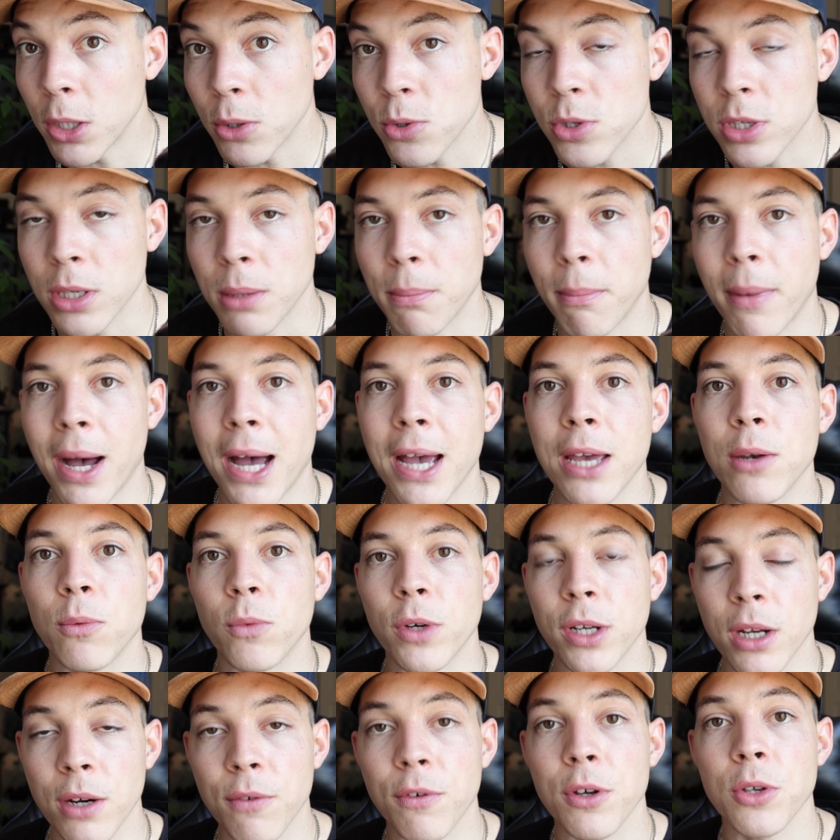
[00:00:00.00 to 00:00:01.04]
those in mind
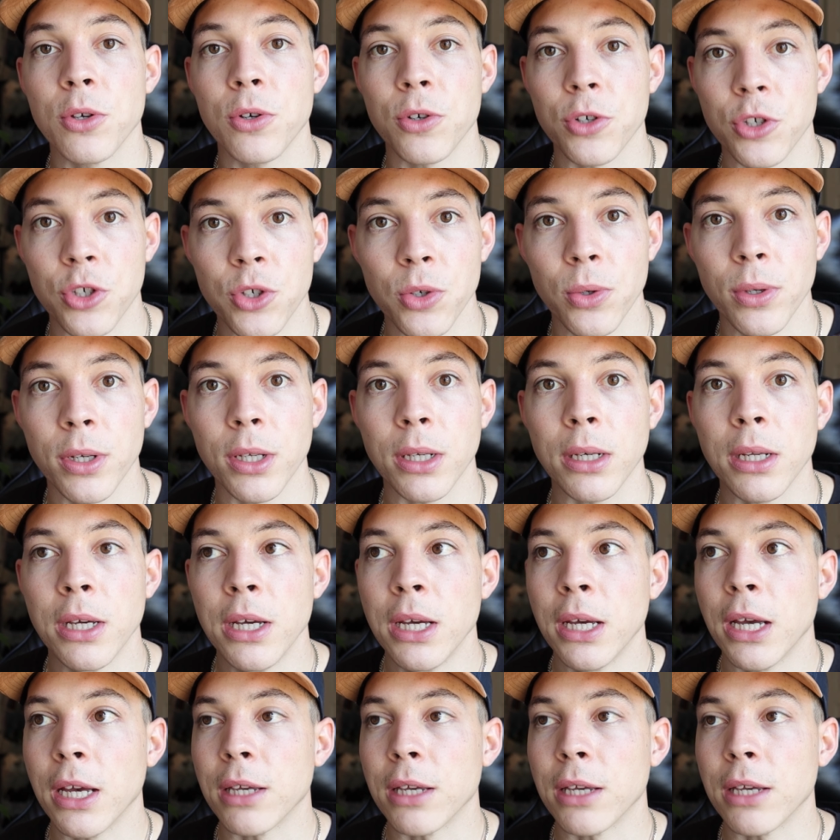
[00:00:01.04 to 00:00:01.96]
whenever you're shooting.